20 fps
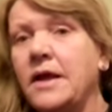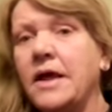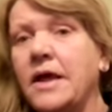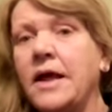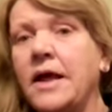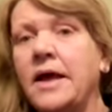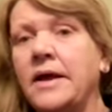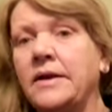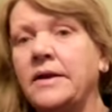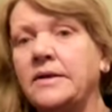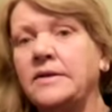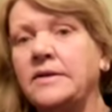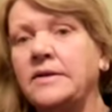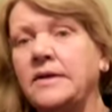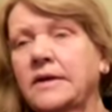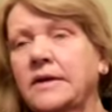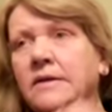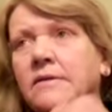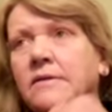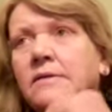And
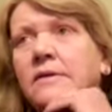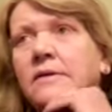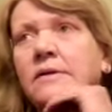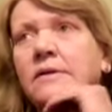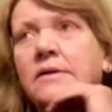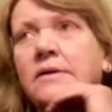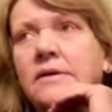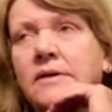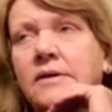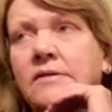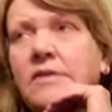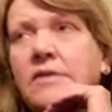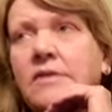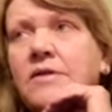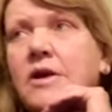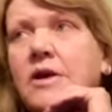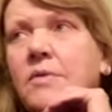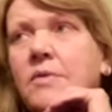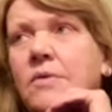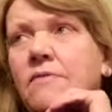because I
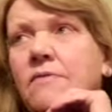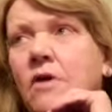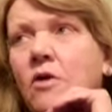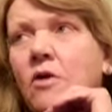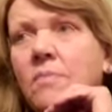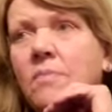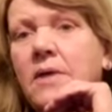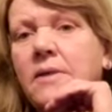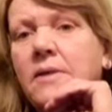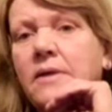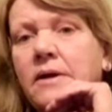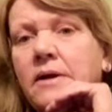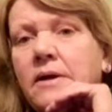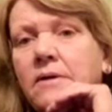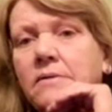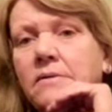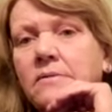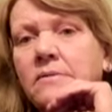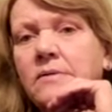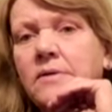think we've all been
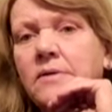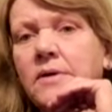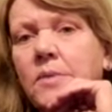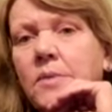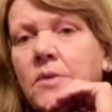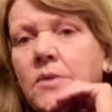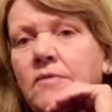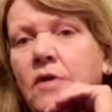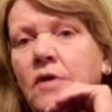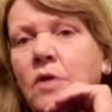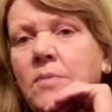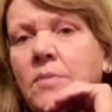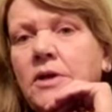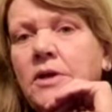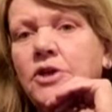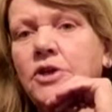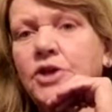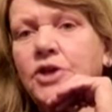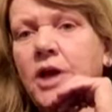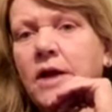there. We've all
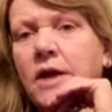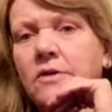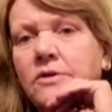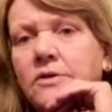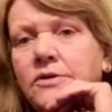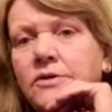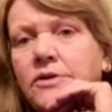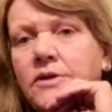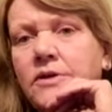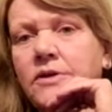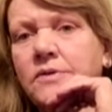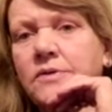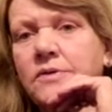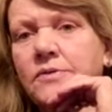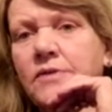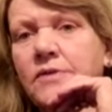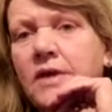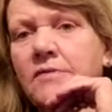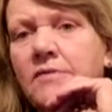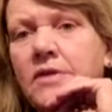been shackled to
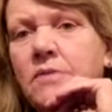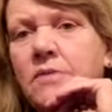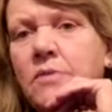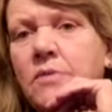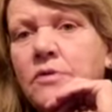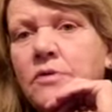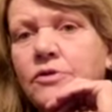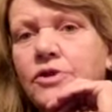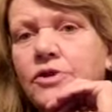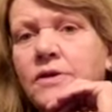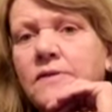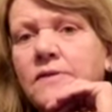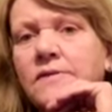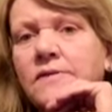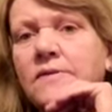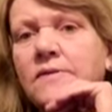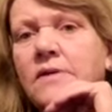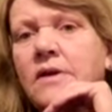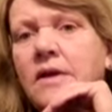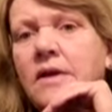those heavy emotions.